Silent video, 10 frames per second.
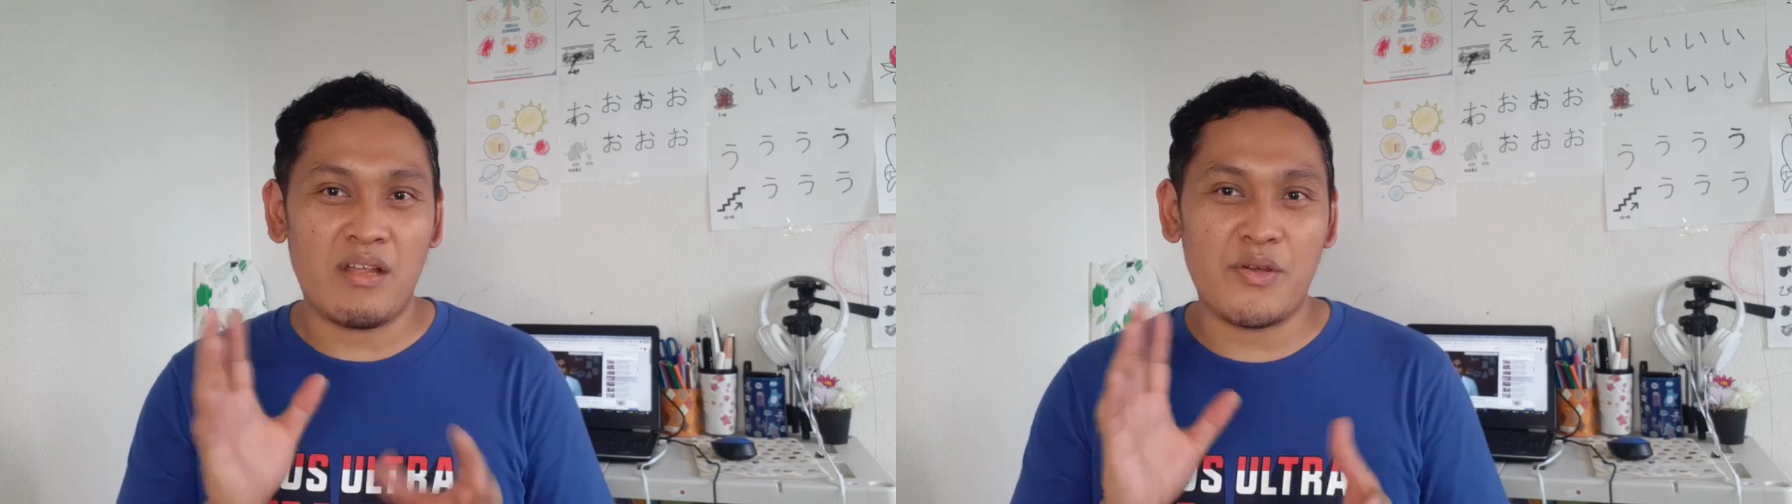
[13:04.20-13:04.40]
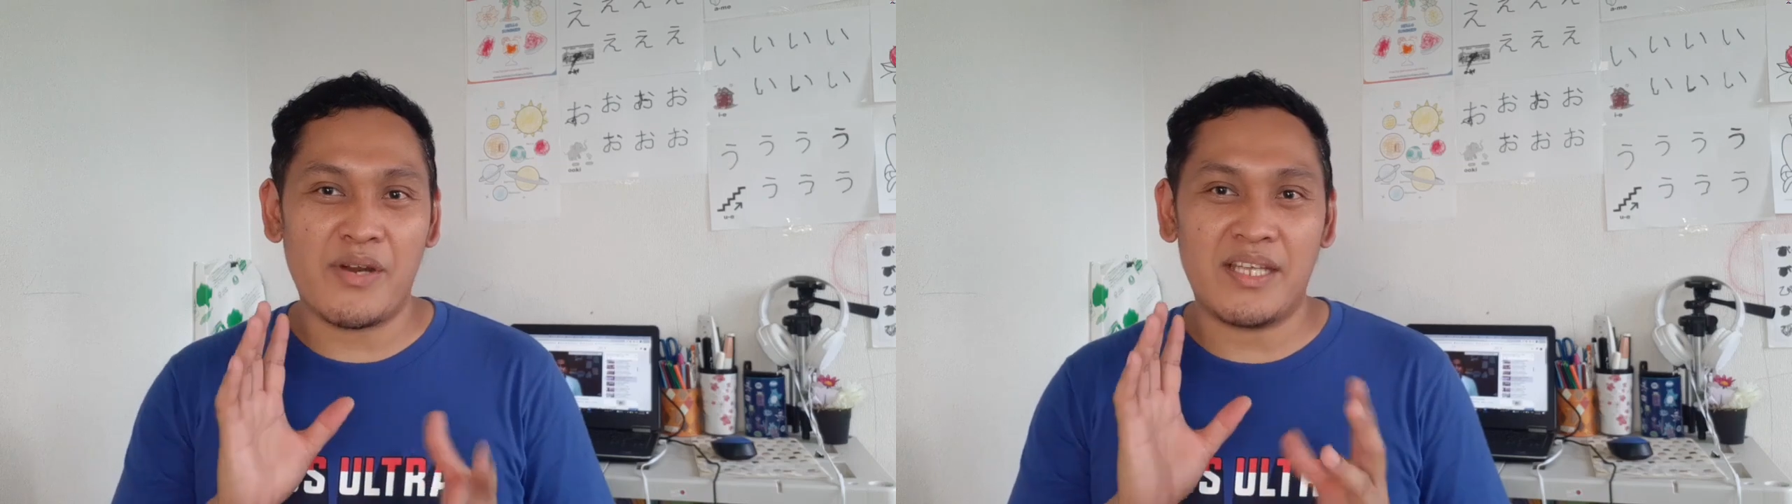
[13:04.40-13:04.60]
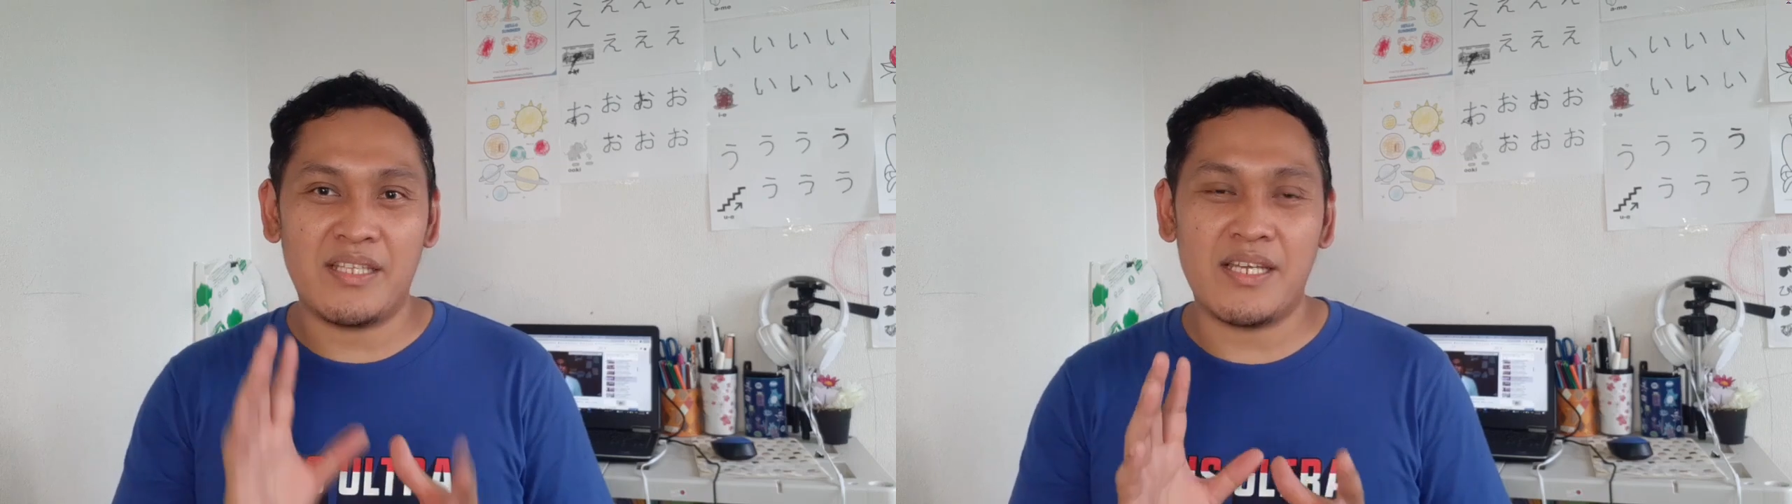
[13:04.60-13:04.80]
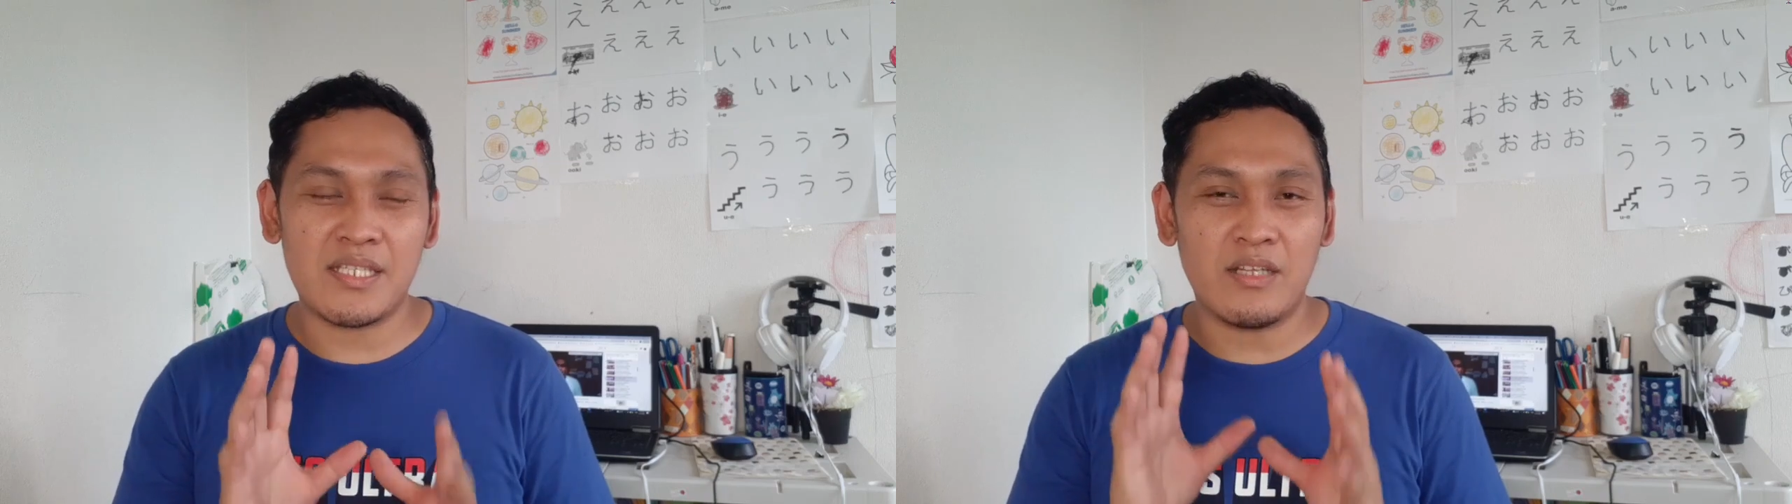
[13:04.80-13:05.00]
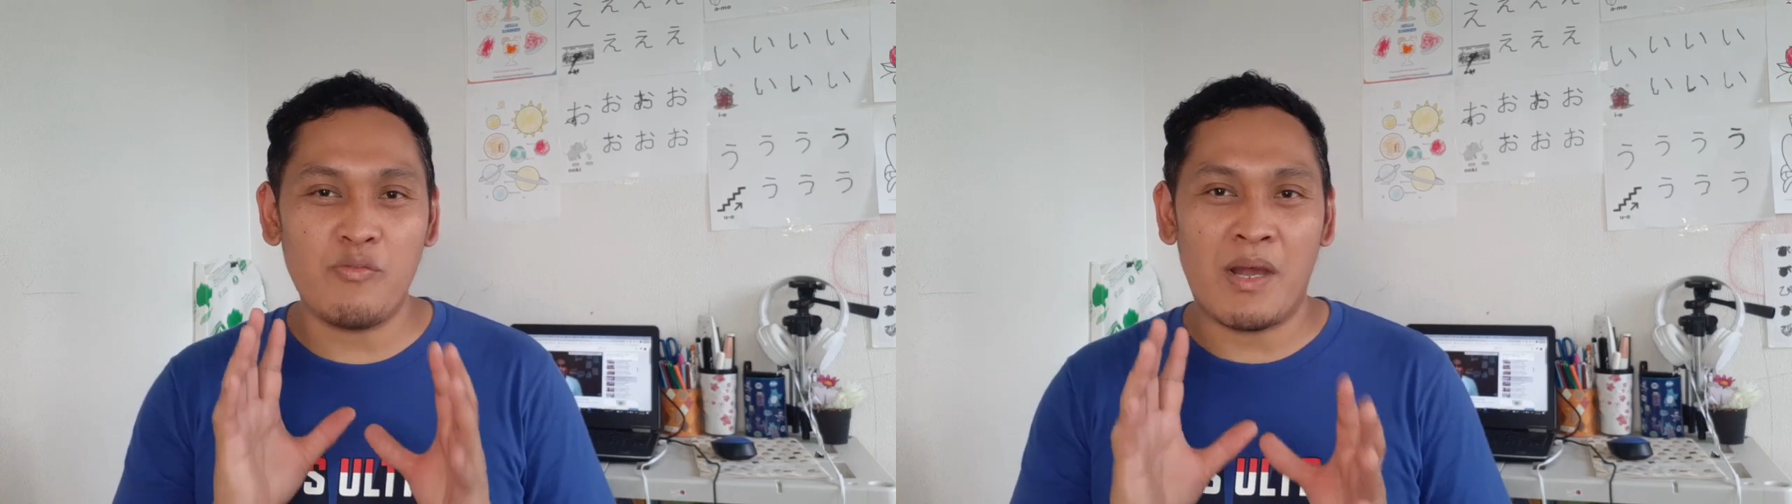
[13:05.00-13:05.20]
other ideas
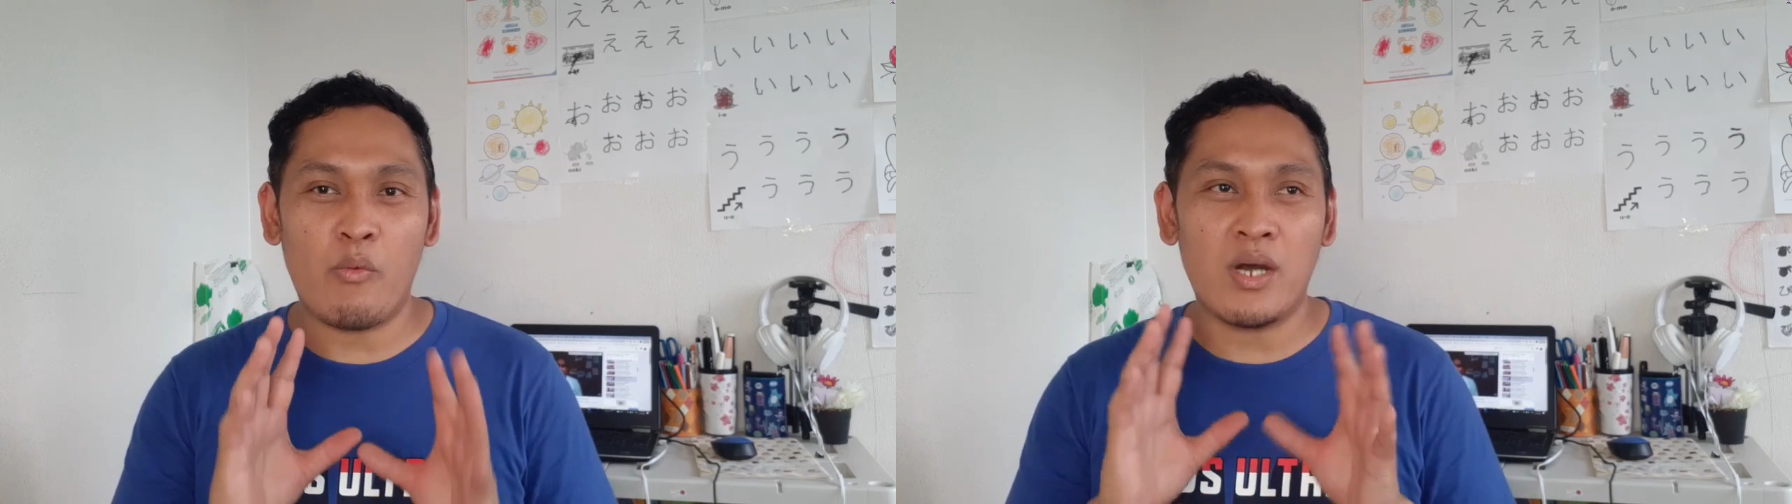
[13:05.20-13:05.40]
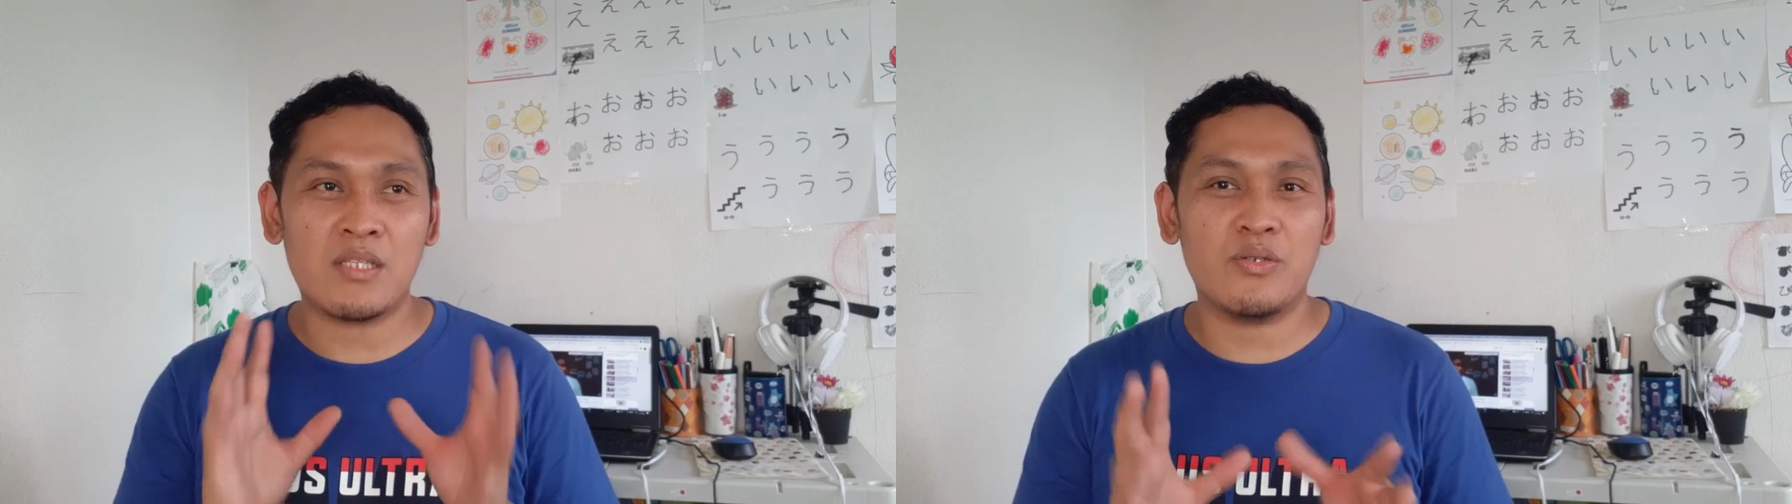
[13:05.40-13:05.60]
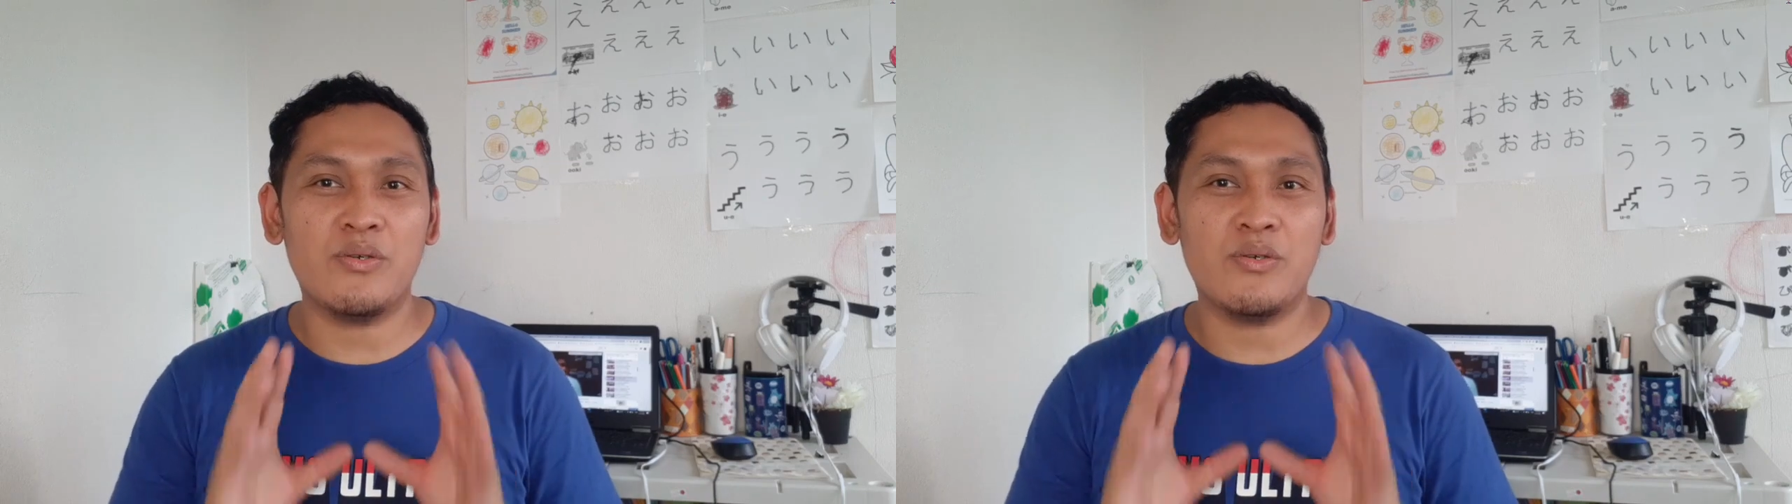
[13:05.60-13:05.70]
that you might want